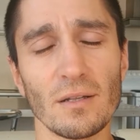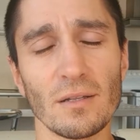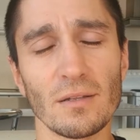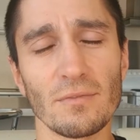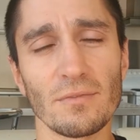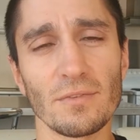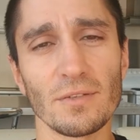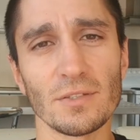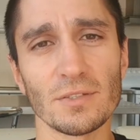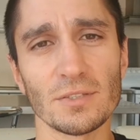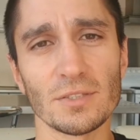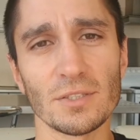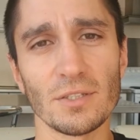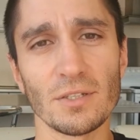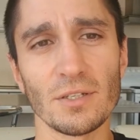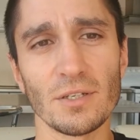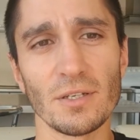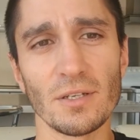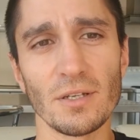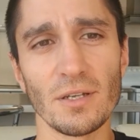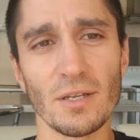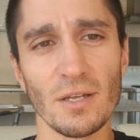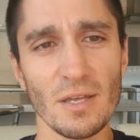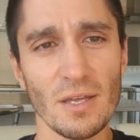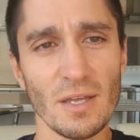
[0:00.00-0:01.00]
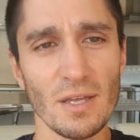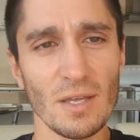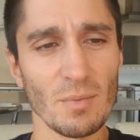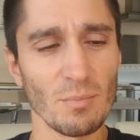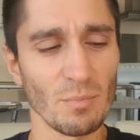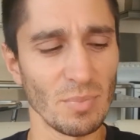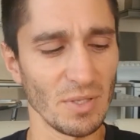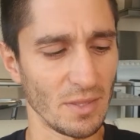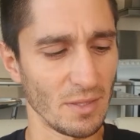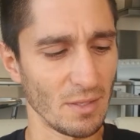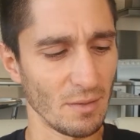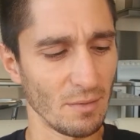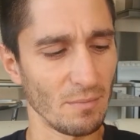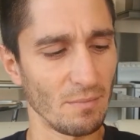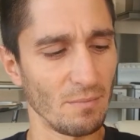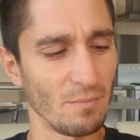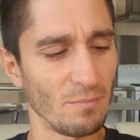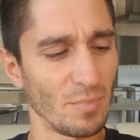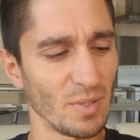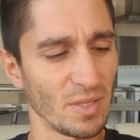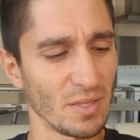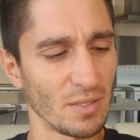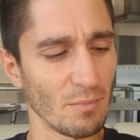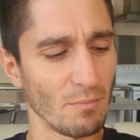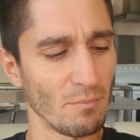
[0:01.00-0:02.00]
feels good. But
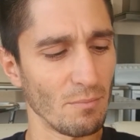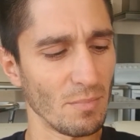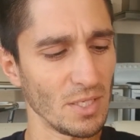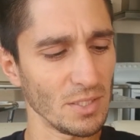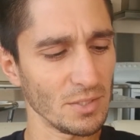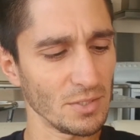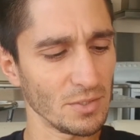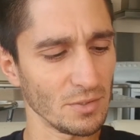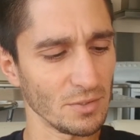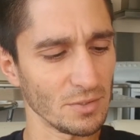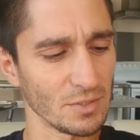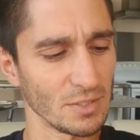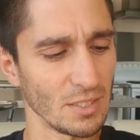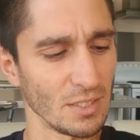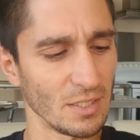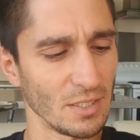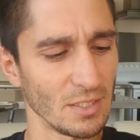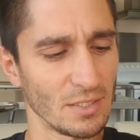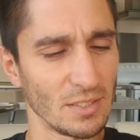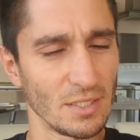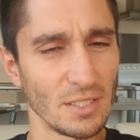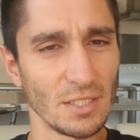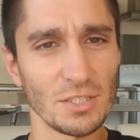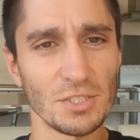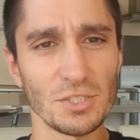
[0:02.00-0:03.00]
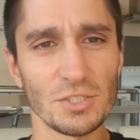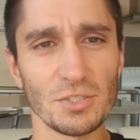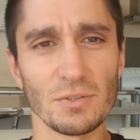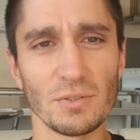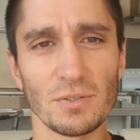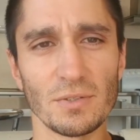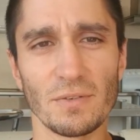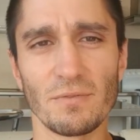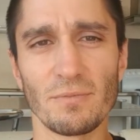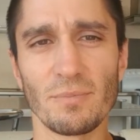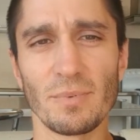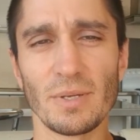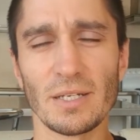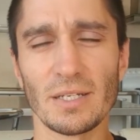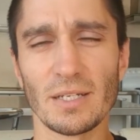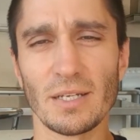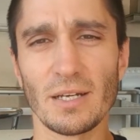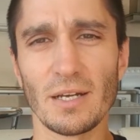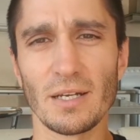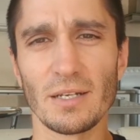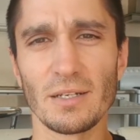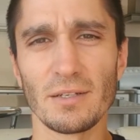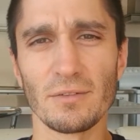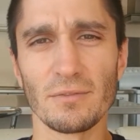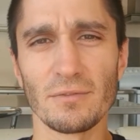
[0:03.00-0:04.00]
the muscles and the tissue have been
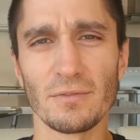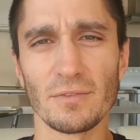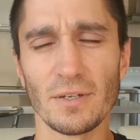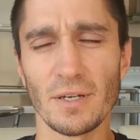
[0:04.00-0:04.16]
kind of